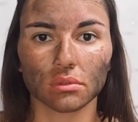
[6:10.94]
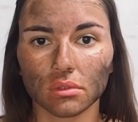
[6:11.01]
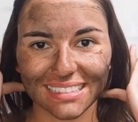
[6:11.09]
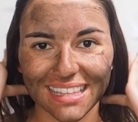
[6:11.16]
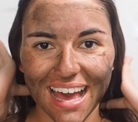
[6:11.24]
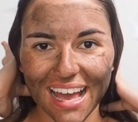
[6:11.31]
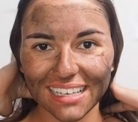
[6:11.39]

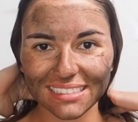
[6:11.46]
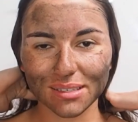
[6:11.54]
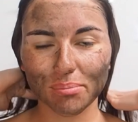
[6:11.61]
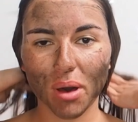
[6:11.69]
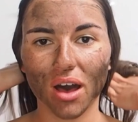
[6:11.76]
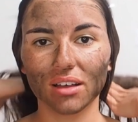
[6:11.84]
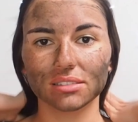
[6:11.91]
So that is the
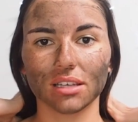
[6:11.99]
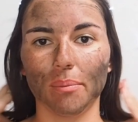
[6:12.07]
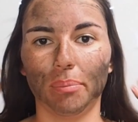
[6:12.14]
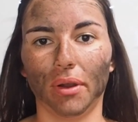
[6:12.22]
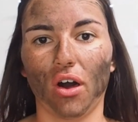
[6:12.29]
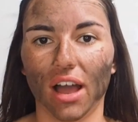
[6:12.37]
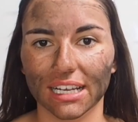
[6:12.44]
mask
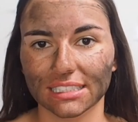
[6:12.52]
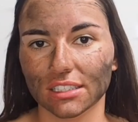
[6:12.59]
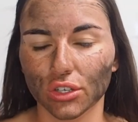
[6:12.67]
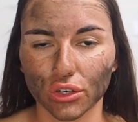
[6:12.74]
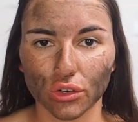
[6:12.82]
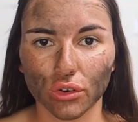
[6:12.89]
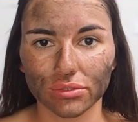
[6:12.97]
applied, and
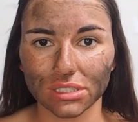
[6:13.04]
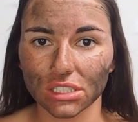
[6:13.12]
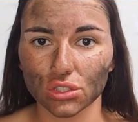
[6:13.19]
you can obviously